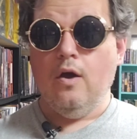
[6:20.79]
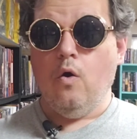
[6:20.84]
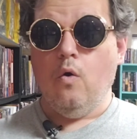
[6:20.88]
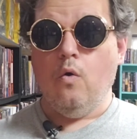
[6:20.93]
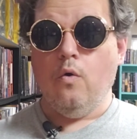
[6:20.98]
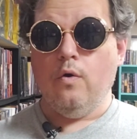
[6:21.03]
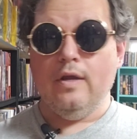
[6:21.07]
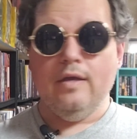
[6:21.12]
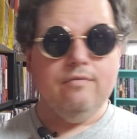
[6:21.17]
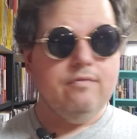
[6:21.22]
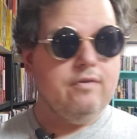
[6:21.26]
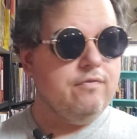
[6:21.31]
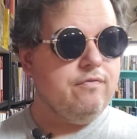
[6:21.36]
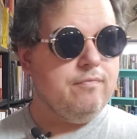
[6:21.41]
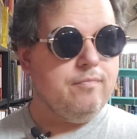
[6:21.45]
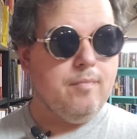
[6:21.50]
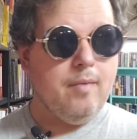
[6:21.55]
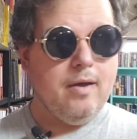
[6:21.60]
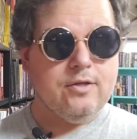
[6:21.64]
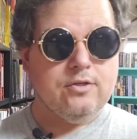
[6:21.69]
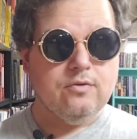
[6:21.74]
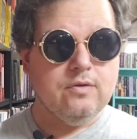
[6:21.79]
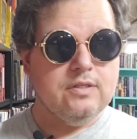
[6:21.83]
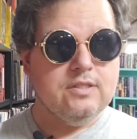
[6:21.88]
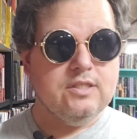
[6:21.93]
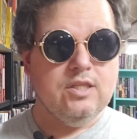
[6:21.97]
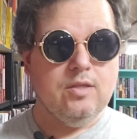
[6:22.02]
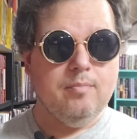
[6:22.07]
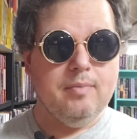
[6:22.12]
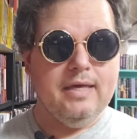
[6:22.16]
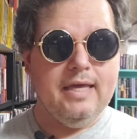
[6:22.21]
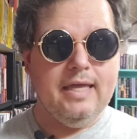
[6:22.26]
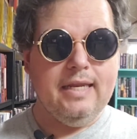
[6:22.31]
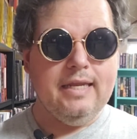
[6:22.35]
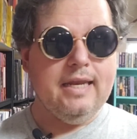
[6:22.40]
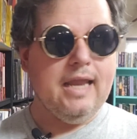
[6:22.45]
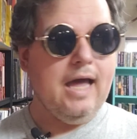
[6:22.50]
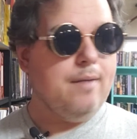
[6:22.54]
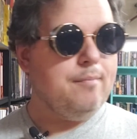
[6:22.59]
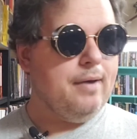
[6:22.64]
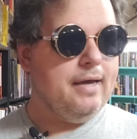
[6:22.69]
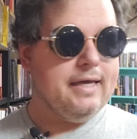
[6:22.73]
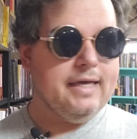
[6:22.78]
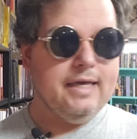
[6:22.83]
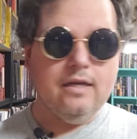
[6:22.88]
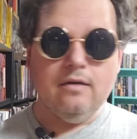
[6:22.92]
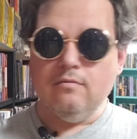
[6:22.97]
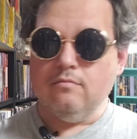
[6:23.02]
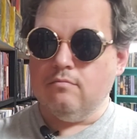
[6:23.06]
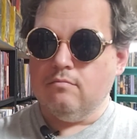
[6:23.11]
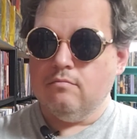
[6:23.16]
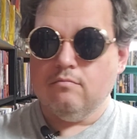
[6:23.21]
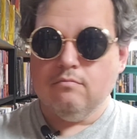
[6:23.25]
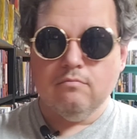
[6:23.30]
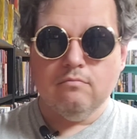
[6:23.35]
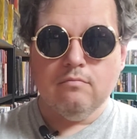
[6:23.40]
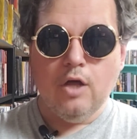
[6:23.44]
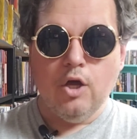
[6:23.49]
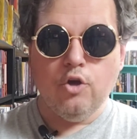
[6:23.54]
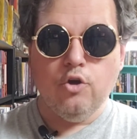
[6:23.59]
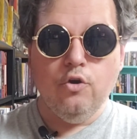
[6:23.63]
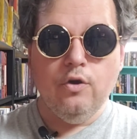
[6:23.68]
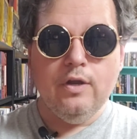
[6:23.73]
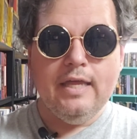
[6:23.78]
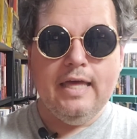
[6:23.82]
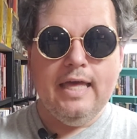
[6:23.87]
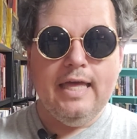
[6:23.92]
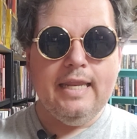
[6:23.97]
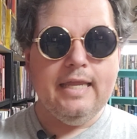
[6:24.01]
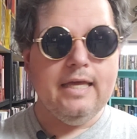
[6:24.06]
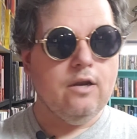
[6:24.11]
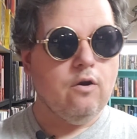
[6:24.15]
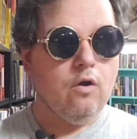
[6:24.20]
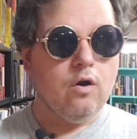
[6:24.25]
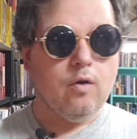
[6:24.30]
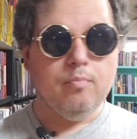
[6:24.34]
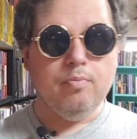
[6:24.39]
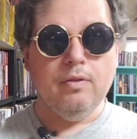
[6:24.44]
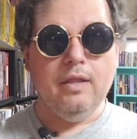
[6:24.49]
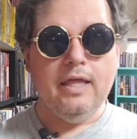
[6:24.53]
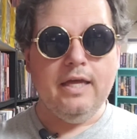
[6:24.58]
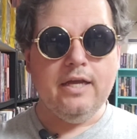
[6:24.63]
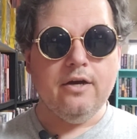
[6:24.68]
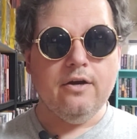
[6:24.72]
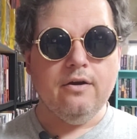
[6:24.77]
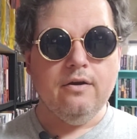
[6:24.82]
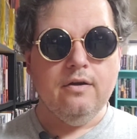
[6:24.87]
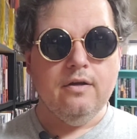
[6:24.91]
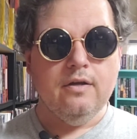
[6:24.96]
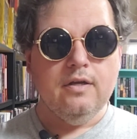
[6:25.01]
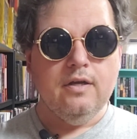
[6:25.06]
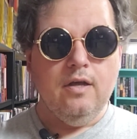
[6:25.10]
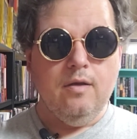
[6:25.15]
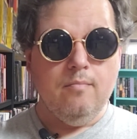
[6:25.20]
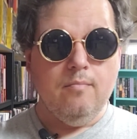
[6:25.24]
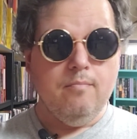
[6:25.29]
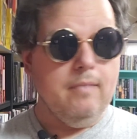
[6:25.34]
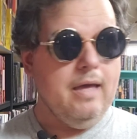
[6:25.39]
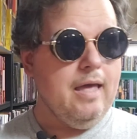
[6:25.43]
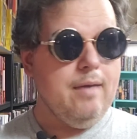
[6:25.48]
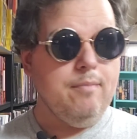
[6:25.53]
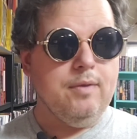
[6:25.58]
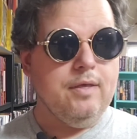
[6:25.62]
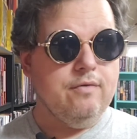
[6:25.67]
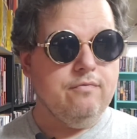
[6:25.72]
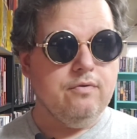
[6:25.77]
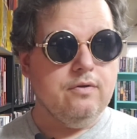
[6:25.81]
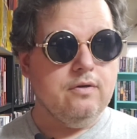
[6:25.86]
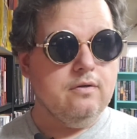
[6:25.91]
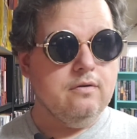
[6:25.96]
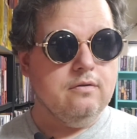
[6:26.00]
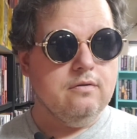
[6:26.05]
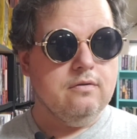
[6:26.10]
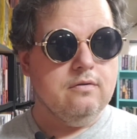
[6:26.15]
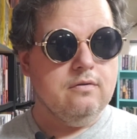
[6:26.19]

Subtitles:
Or even if the monster gets in the beginning, I might get a good hit in on a player, maybe even